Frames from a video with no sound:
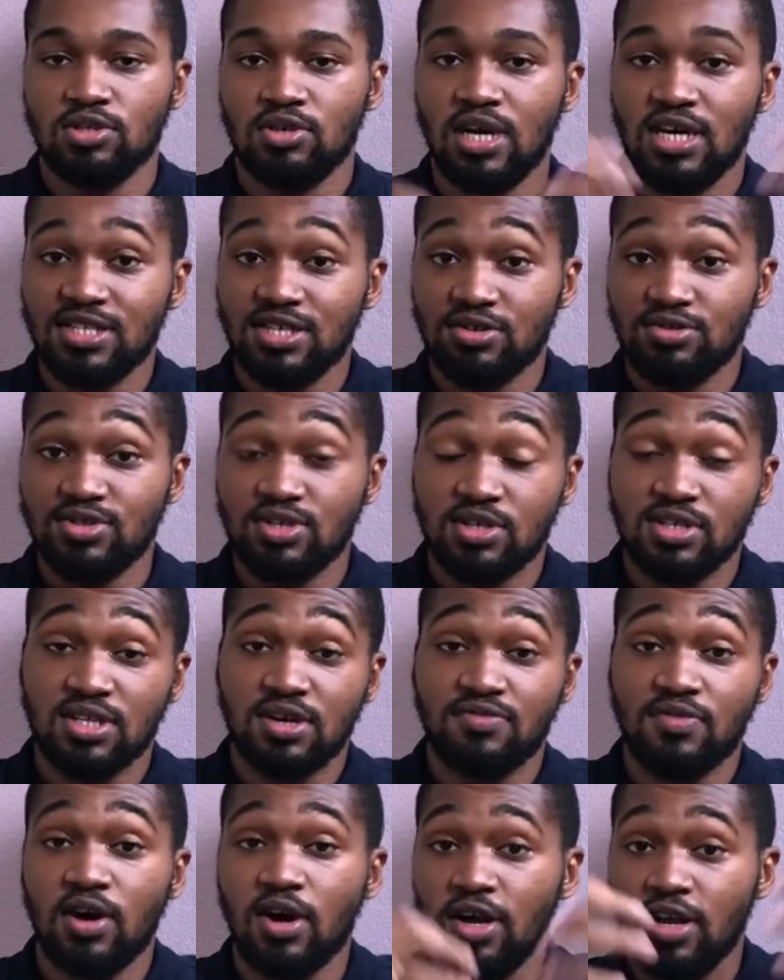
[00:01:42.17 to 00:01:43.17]
as a result of
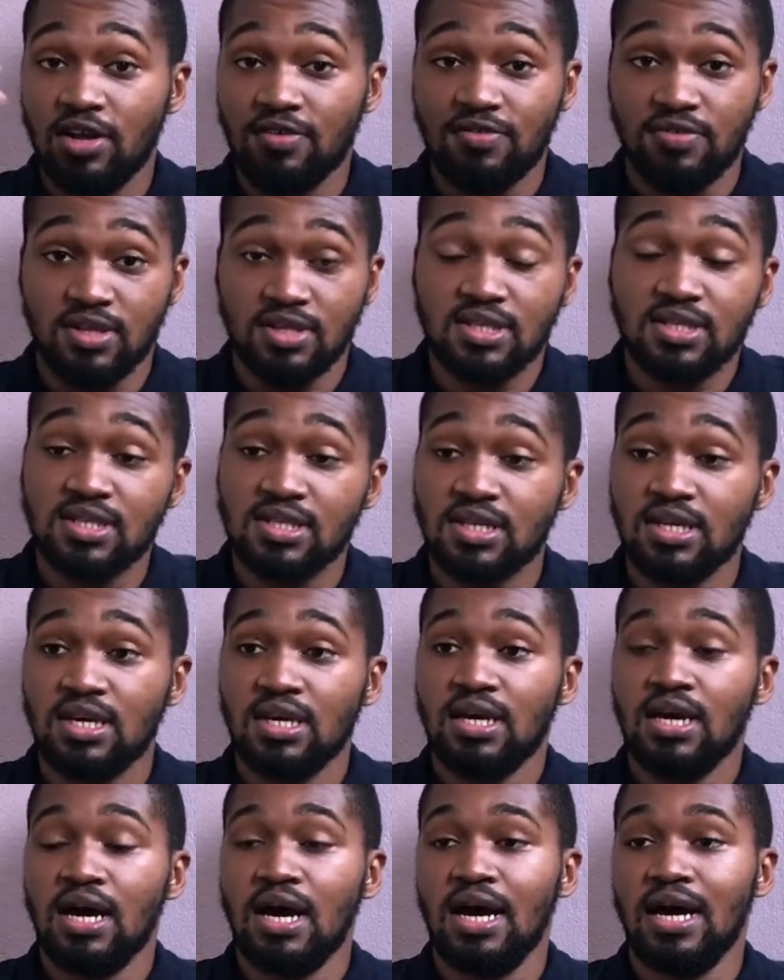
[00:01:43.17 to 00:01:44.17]
all of this,
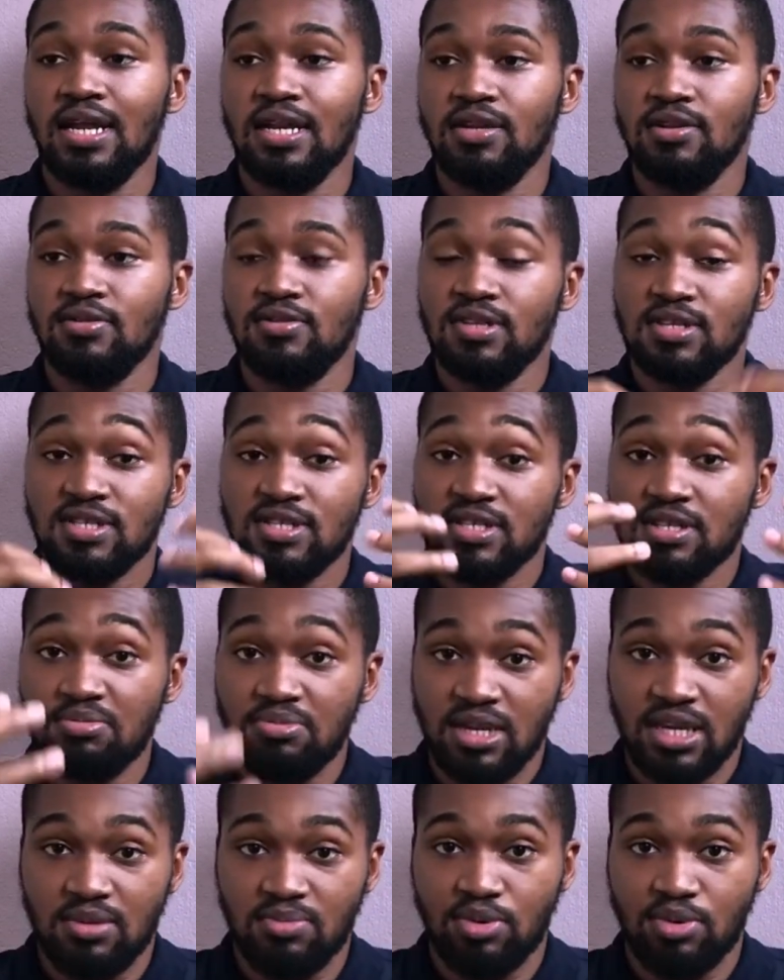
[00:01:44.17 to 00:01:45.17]
and this is the
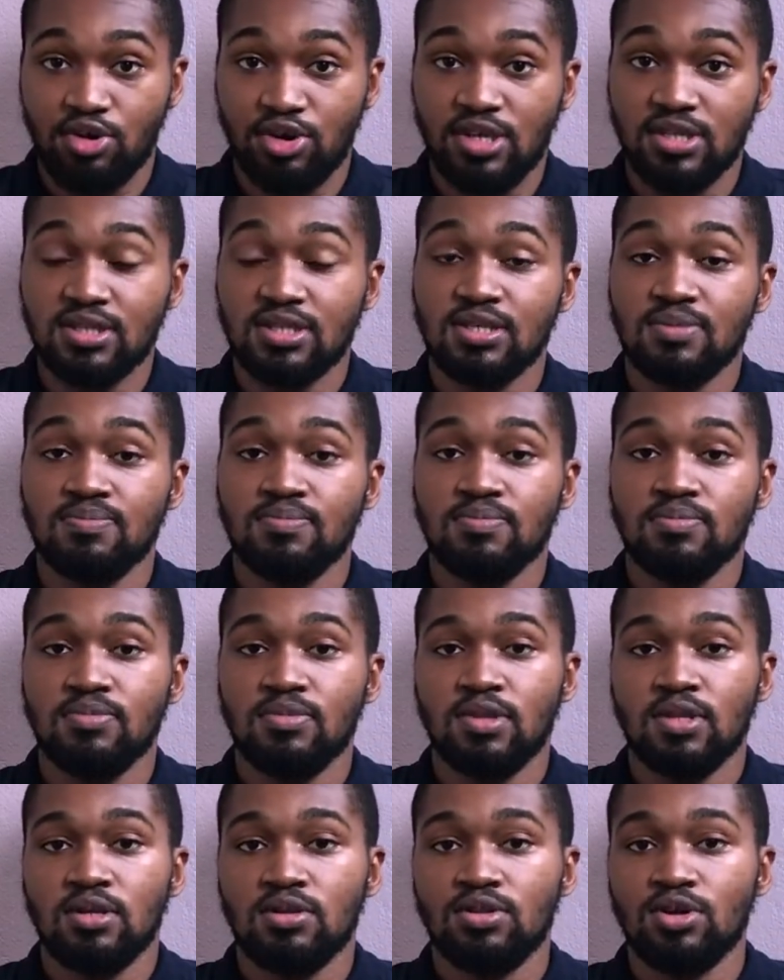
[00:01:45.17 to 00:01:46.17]
main point,
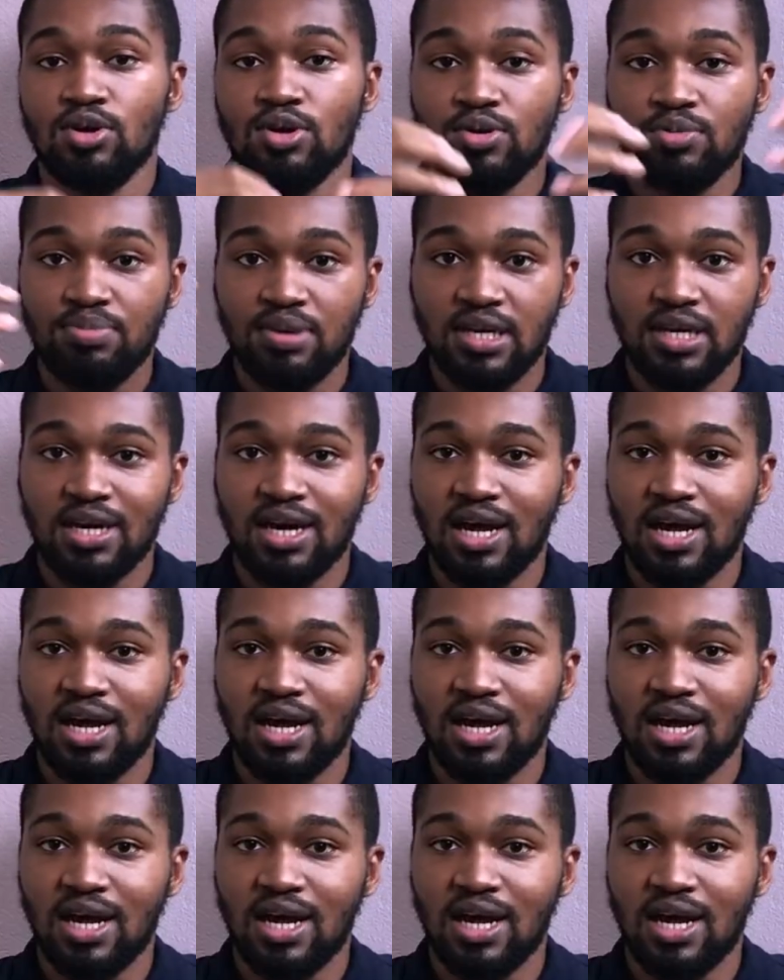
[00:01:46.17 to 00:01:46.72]
there would be a